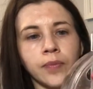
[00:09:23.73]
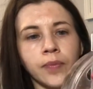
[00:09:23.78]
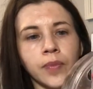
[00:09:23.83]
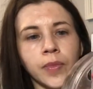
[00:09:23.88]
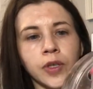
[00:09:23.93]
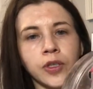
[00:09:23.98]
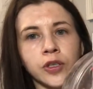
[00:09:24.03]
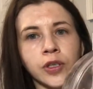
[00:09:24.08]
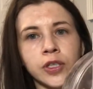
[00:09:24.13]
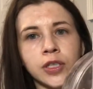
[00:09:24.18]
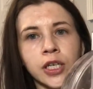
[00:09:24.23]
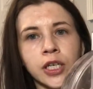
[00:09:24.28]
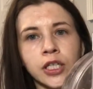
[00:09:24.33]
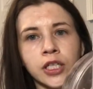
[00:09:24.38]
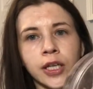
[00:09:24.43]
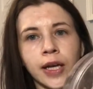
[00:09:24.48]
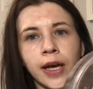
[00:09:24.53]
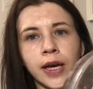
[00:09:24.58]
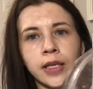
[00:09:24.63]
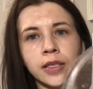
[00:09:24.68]
so it
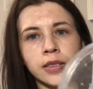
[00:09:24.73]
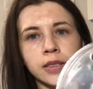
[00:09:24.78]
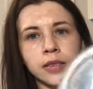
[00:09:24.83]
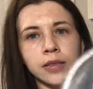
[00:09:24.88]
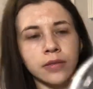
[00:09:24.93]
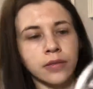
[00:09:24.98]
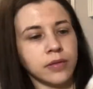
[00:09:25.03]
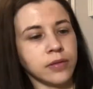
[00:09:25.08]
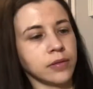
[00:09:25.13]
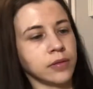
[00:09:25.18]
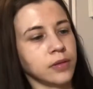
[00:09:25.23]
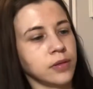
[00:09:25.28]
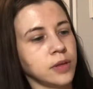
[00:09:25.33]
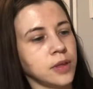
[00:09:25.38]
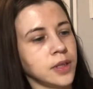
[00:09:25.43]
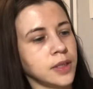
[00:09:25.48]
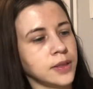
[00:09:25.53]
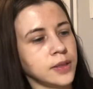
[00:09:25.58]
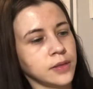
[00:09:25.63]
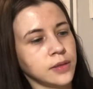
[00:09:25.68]
actually has,
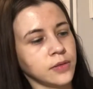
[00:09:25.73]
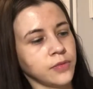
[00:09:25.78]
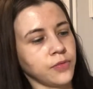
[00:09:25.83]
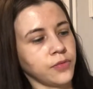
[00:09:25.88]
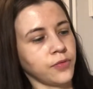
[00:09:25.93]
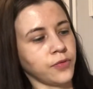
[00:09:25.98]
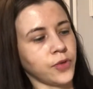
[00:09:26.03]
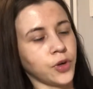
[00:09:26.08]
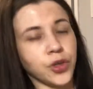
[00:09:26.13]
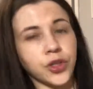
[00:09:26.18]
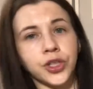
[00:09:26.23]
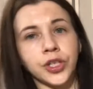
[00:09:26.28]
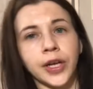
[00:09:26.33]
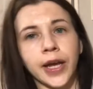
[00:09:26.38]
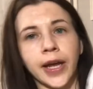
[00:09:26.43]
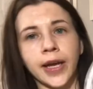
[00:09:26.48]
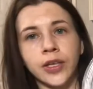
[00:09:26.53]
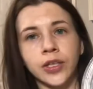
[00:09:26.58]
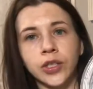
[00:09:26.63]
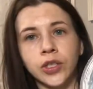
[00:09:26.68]
this version
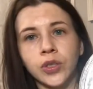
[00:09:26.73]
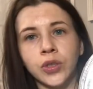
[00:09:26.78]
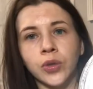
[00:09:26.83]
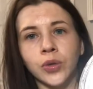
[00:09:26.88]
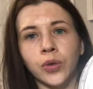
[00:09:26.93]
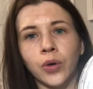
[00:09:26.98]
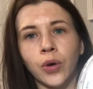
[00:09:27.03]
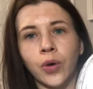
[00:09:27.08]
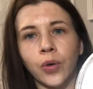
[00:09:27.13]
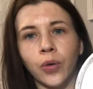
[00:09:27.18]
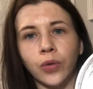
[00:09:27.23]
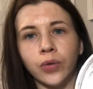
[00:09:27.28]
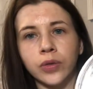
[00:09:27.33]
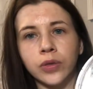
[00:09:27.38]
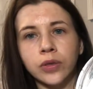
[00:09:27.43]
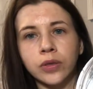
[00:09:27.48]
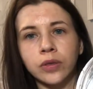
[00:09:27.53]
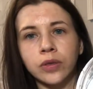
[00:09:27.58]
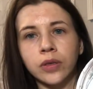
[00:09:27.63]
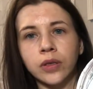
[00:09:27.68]
has two
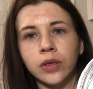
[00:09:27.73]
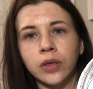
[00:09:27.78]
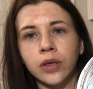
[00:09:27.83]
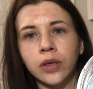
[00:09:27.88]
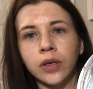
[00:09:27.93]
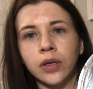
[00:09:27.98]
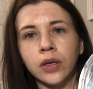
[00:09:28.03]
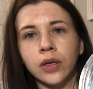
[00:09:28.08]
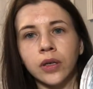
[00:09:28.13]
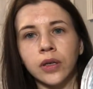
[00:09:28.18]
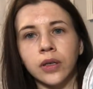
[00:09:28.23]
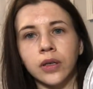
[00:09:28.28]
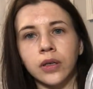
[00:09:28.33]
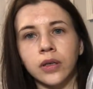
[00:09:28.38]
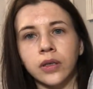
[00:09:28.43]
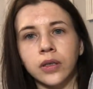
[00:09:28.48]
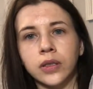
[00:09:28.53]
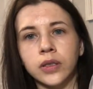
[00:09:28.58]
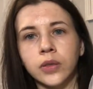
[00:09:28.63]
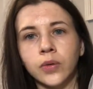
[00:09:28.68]
holes,
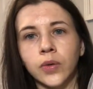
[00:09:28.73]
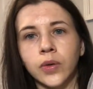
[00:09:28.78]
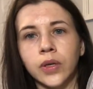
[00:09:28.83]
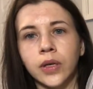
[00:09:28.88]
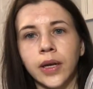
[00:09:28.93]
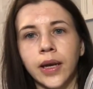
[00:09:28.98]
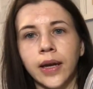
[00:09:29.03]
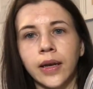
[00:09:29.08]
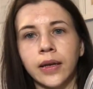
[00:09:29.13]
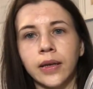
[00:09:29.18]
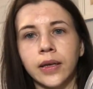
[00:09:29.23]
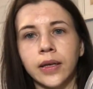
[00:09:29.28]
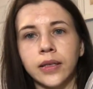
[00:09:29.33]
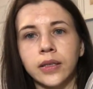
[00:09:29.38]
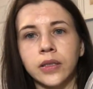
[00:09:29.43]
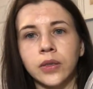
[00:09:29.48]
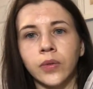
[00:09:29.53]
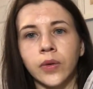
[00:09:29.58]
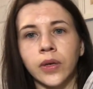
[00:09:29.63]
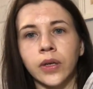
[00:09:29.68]
this one and
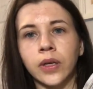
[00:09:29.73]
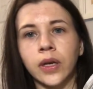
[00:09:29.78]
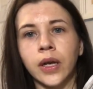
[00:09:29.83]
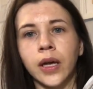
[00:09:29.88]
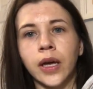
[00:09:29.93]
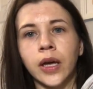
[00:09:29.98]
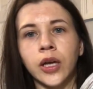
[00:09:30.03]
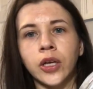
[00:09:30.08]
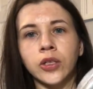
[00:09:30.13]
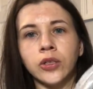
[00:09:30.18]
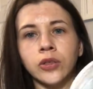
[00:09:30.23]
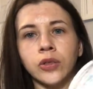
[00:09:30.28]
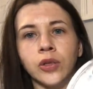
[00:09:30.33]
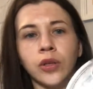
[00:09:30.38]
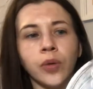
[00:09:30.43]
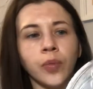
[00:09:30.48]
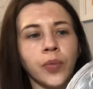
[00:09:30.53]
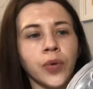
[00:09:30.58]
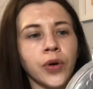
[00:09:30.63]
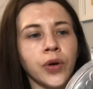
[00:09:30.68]
this one. So you
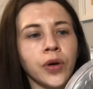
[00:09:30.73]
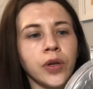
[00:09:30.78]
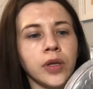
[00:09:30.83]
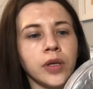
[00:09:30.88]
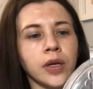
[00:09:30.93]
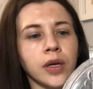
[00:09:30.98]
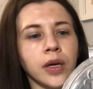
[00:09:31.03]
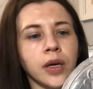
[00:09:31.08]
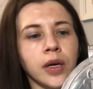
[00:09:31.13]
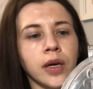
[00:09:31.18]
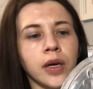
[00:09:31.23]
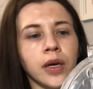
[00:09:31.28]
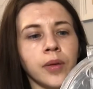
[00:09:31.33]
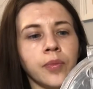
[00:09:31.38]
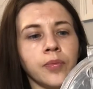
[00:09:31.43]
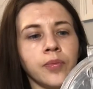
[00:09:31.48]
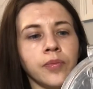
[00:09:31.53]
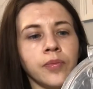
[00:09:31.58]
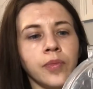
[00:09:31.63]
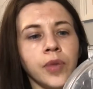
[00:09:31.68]
put,
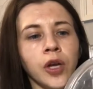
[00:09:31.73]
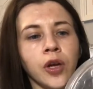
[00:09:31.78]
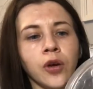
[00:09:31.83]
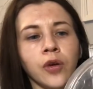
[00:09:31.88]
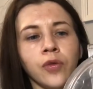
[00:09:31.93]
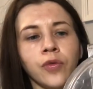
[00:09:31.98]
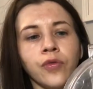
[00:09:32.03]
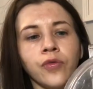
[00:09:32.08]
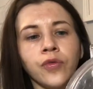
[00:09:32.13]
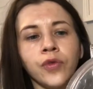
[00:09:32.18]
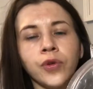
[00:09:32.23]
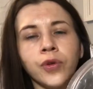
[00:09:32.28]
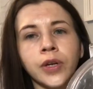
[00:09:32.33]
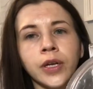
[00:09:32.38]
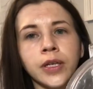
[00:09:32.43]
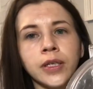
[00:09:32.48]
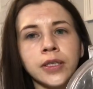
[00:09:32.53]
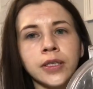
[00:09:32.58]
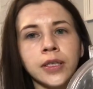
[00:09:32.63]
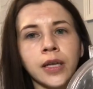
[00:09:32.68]
you know, food
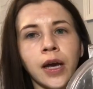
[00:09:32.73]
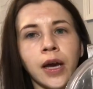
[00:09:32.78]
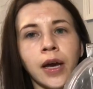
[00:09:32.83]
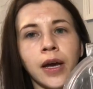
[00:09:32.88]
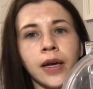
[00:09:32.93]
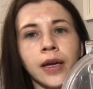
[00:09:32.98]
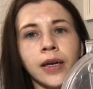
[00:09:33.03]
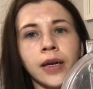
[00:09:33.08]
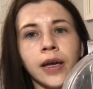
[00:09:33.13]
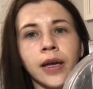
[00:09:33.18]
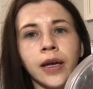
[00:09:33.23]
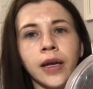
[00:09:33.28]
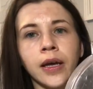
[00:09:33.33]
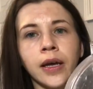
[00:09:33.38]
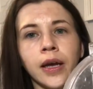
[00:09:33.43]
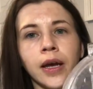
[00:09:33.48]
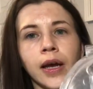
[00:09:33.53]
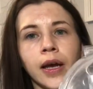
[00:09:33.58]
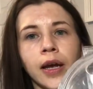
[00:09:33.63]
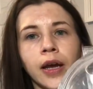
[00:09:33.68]
inside,
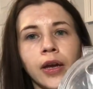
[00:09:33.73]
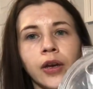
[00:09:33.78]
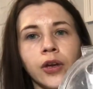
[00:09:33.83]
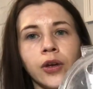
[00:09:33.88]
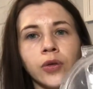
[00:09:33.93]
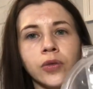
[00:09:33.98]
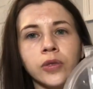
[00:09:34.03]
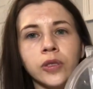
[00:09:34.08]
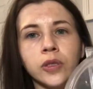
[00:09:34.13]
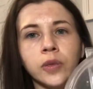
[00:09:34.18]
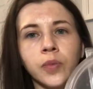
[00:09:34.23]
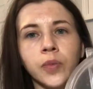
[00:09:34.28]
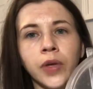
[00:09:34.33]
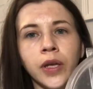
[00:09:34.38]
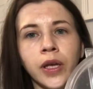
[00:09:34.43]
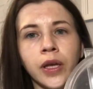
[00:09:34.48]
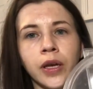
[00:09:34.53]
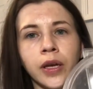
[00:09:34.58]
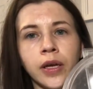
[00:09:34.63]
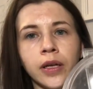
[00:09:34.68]
and you
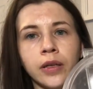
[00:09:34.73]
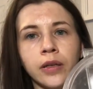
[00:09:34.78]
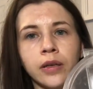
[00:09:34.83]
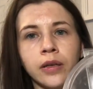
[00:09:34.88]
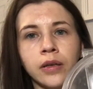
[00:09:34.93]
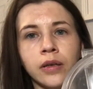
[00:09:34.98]
spin it,